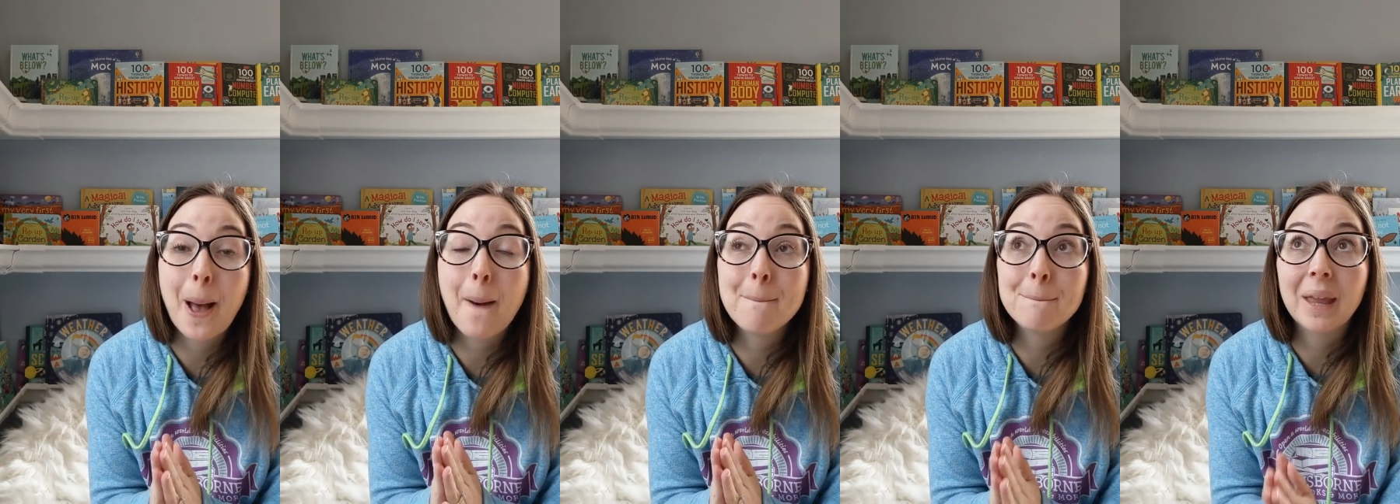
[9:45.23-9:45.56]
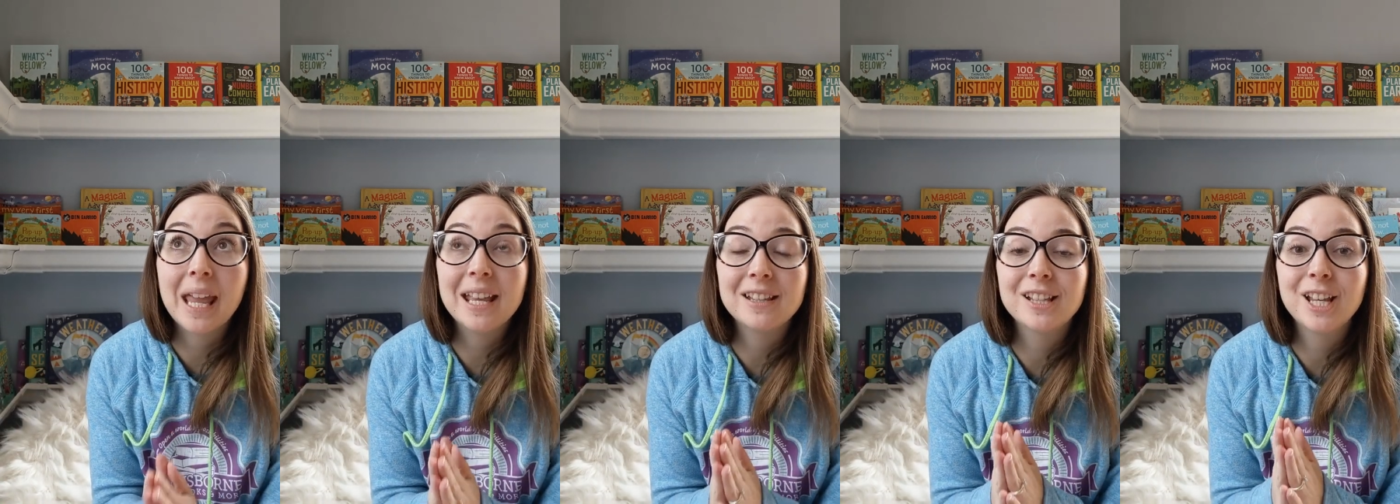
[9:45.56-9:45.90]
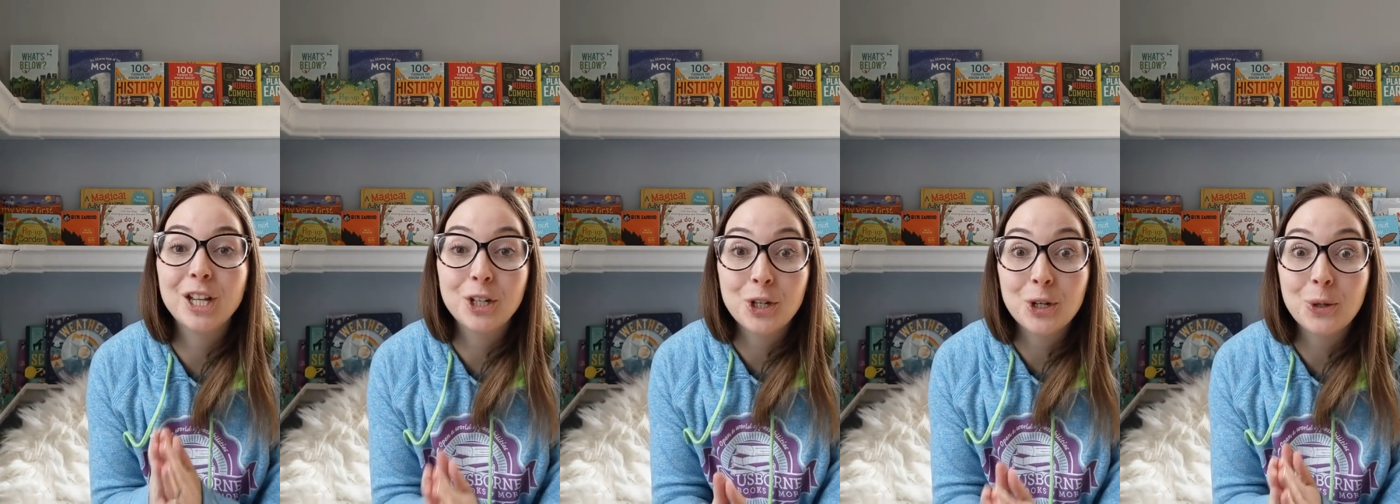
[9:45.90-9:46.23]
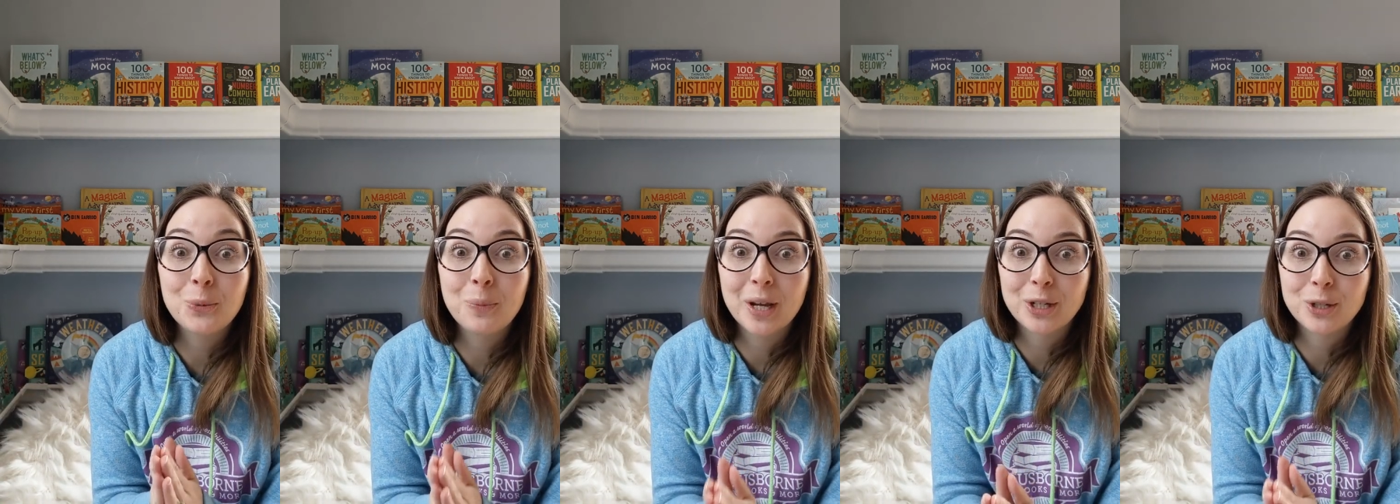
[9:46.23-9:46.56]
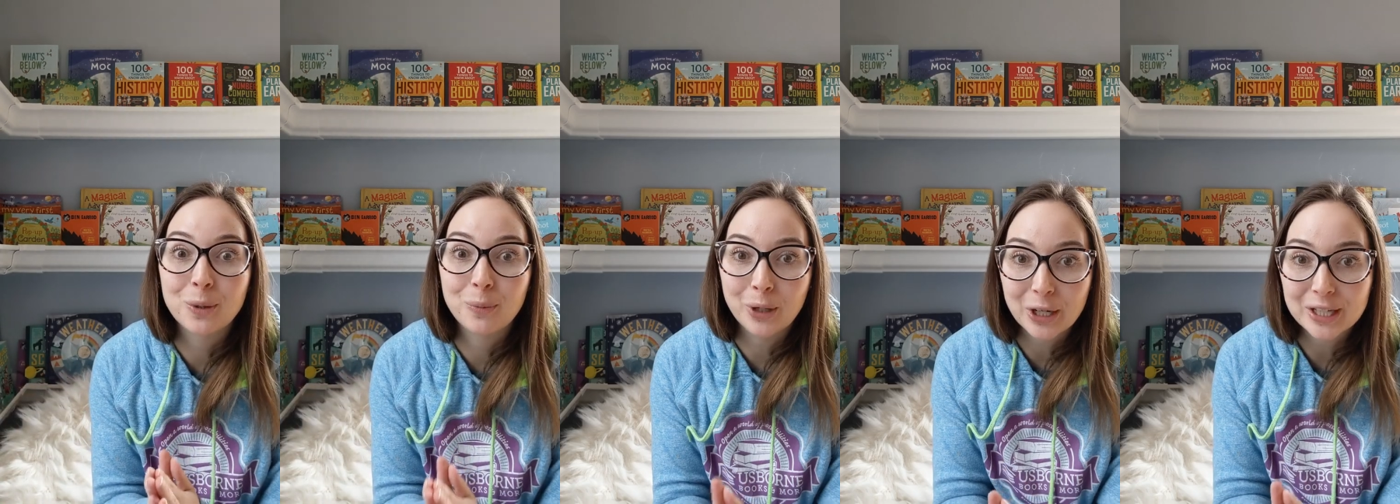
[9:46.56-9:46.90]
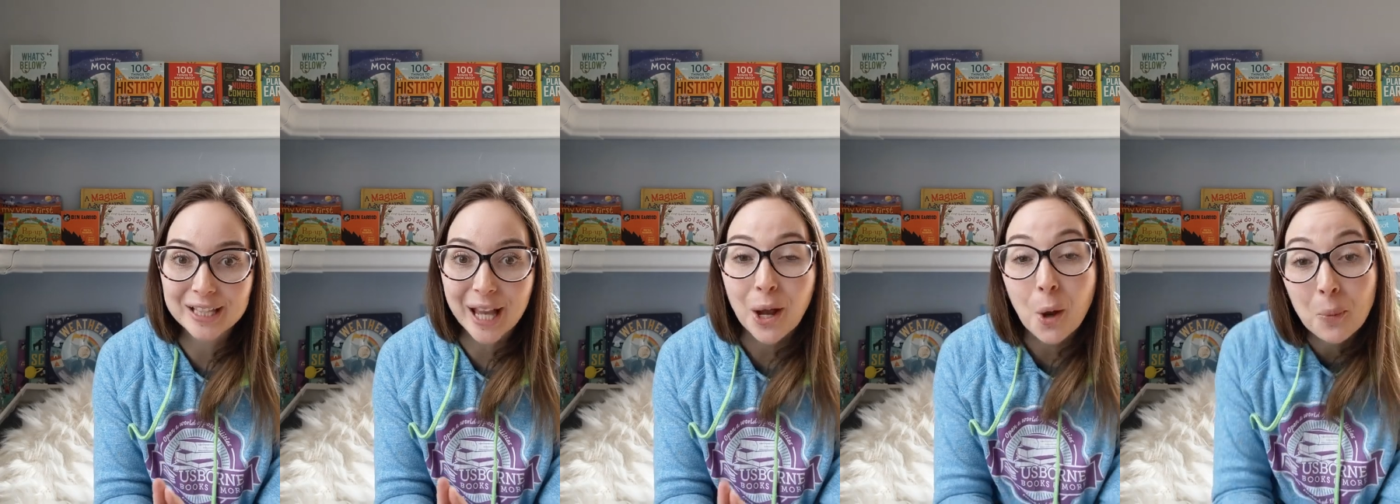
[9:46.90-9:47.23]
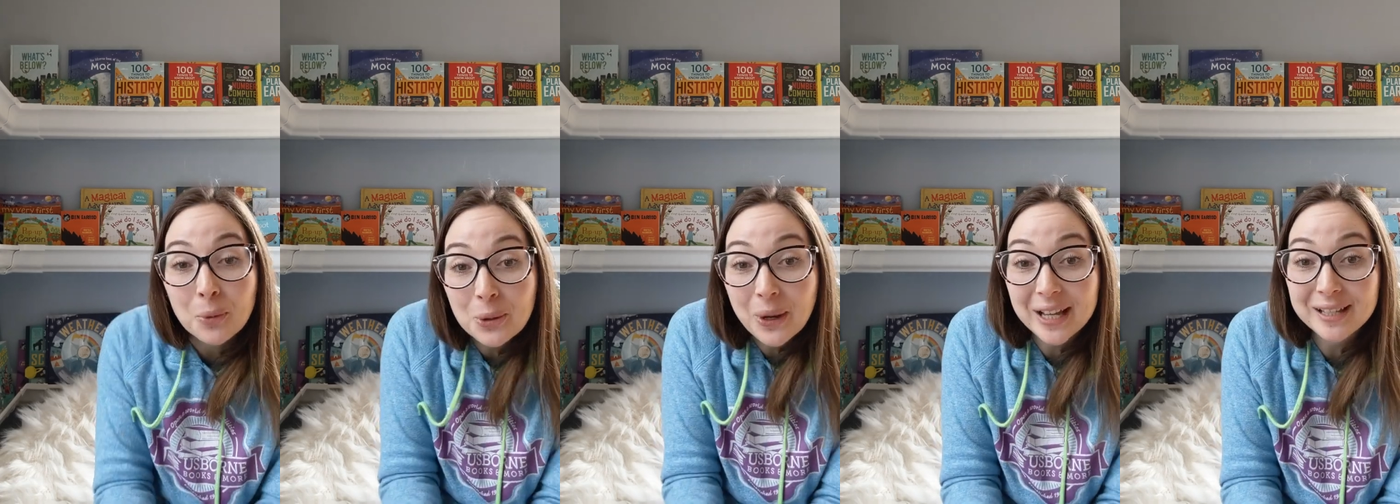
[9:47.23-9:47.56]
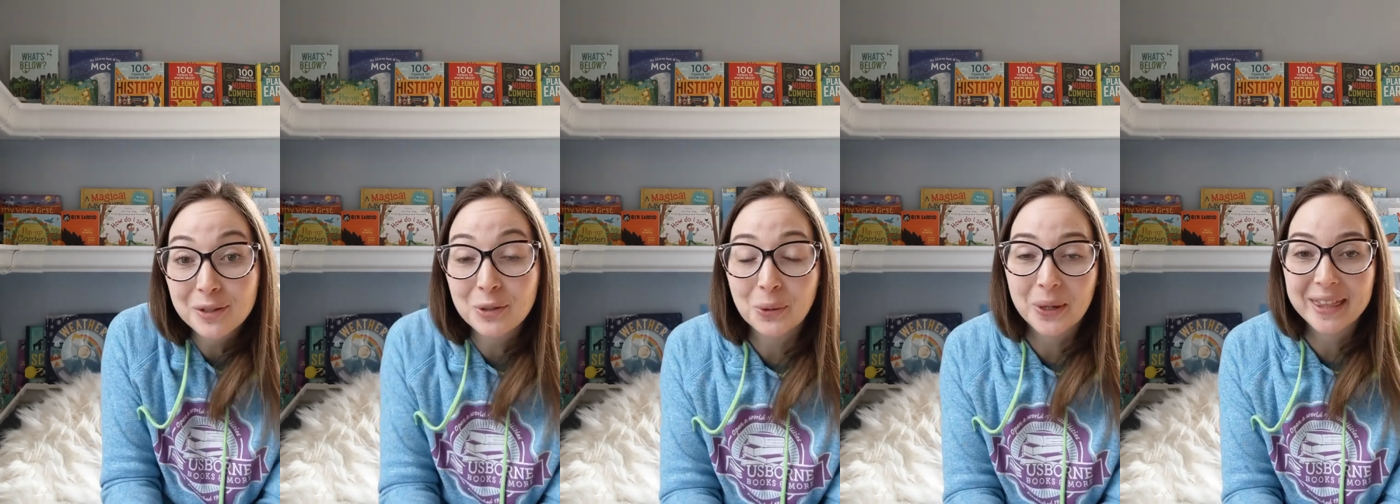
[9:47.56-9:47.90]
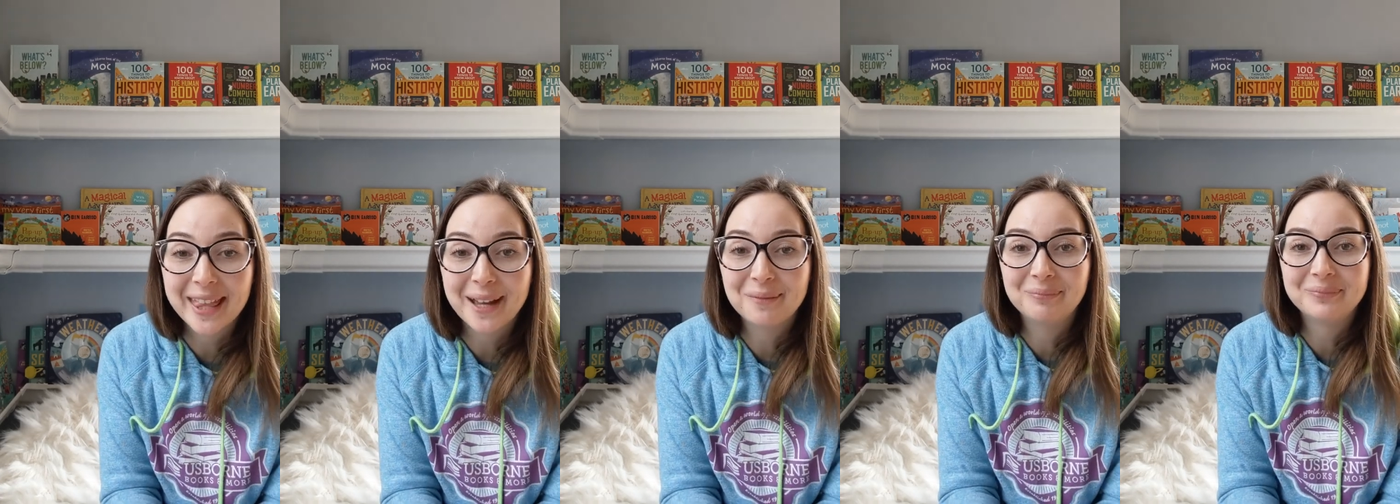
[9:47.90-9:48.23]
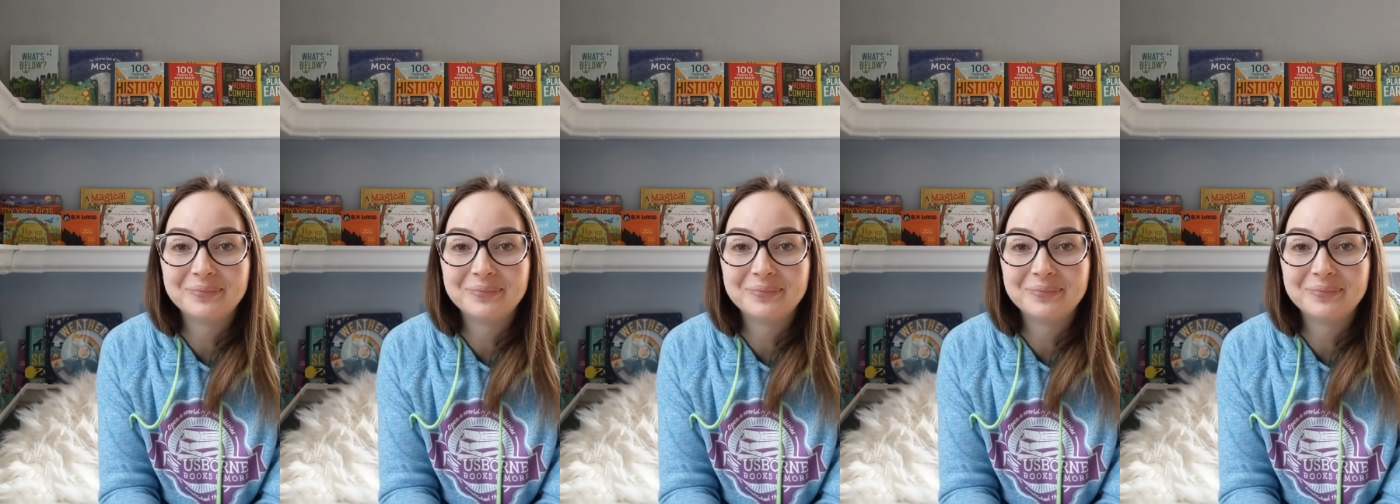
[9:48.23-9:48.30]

amazing new picture books. I hope you guys enjoyed them.